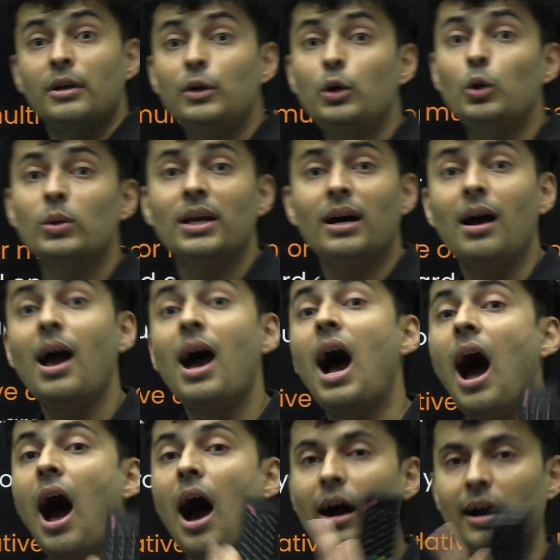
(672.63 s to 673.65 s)
do the
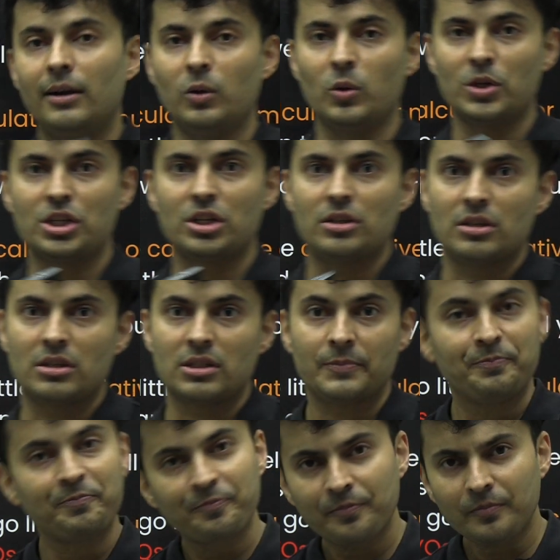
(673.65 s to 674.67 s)
hard questions.
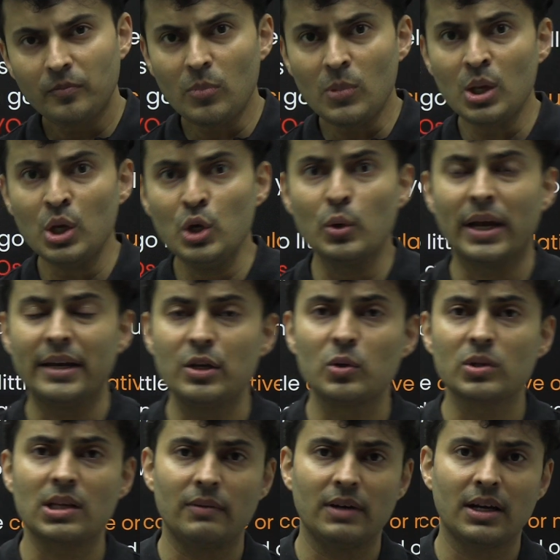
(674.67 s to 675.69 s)
You can
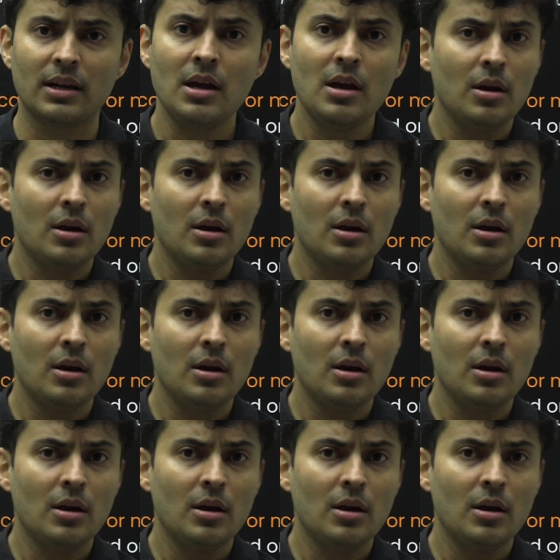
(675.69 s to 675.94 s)
use our